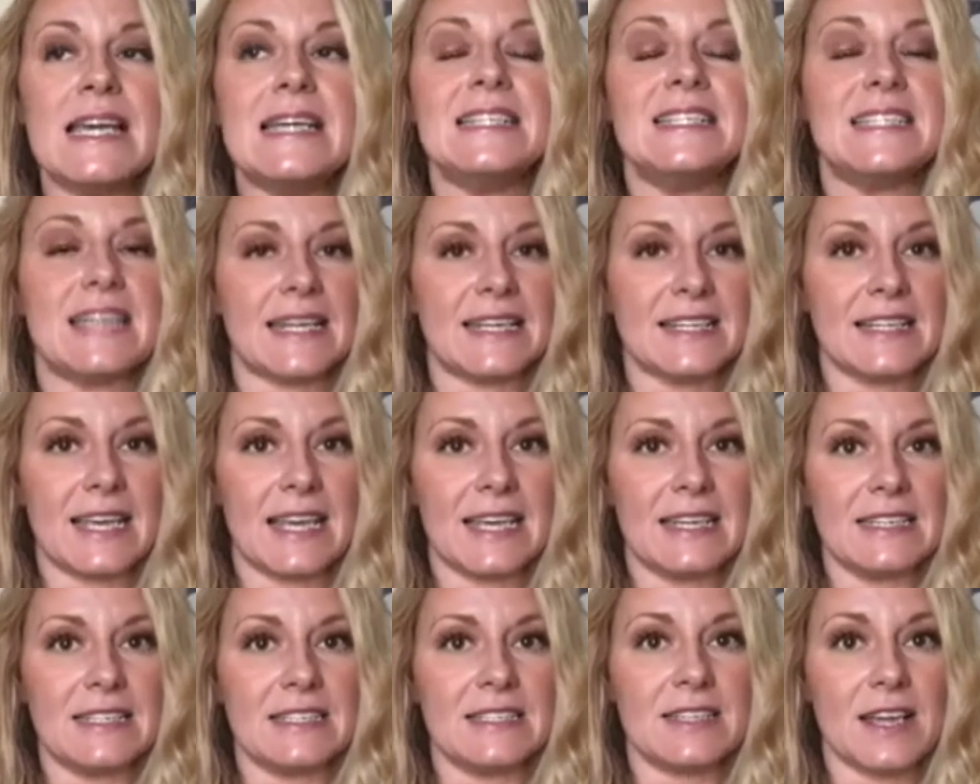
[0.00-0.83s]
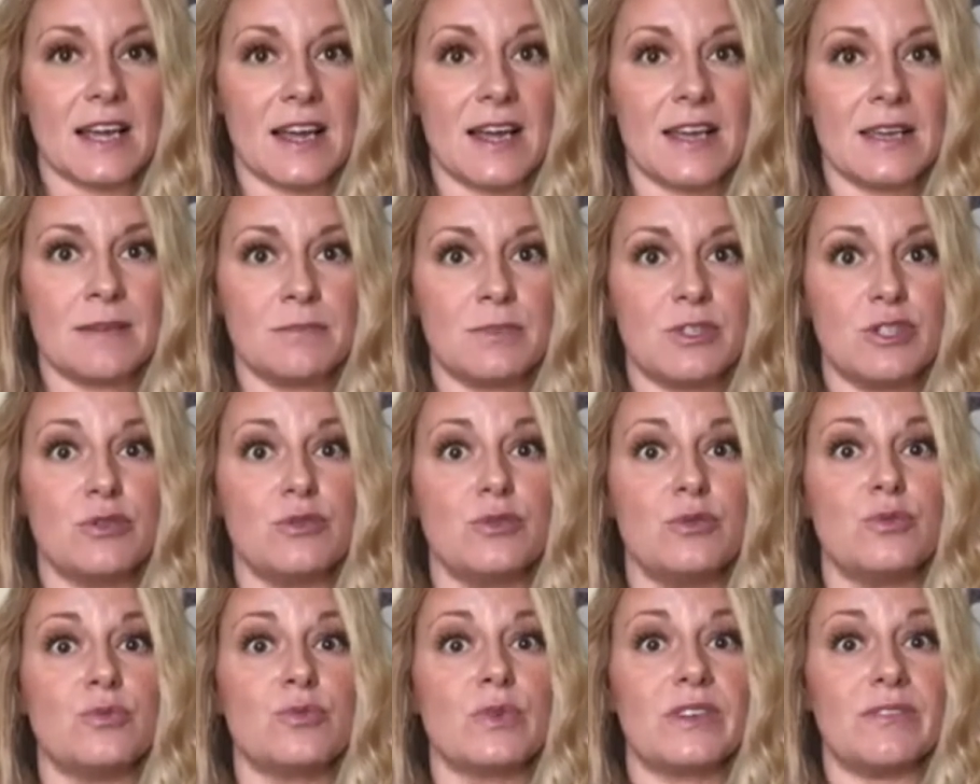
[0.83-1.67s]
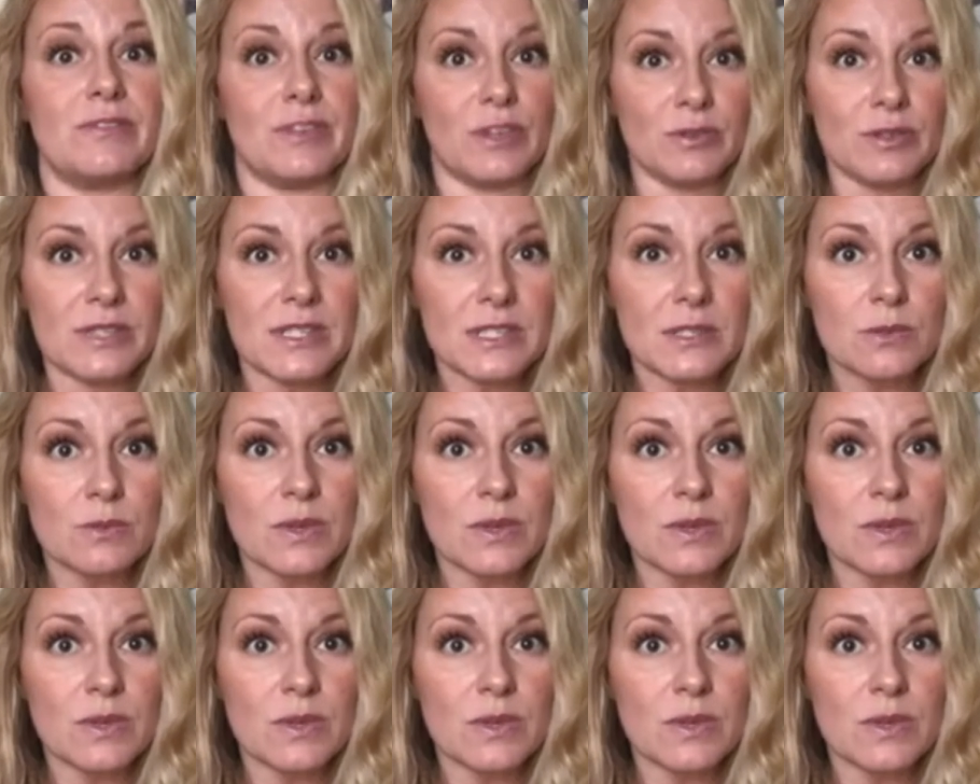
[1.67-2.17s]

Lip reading: dedicating time to review this